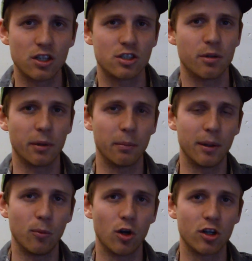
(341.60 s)
or something a
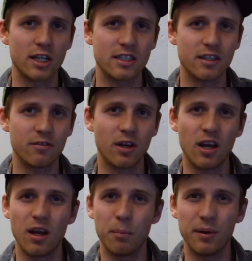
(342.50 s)
bit more aggressive,
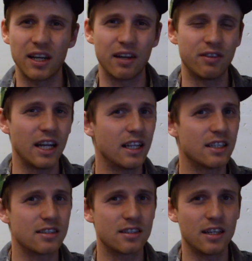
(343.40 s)
but I've taken
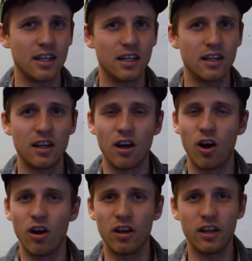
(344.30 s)
this thing
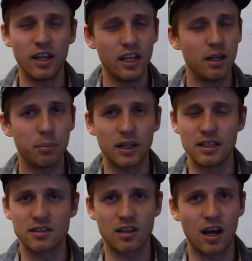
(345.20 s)
any
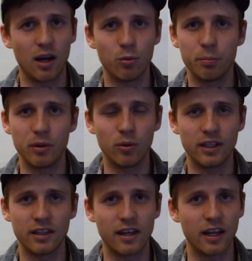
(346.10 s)
place. I would be
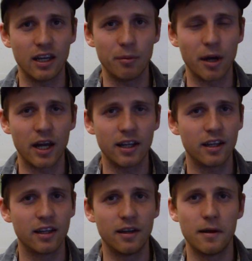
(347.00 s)
willing to take any bike,
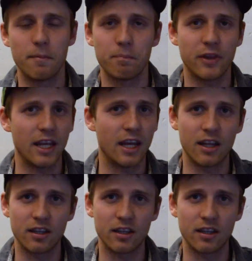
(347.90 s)
and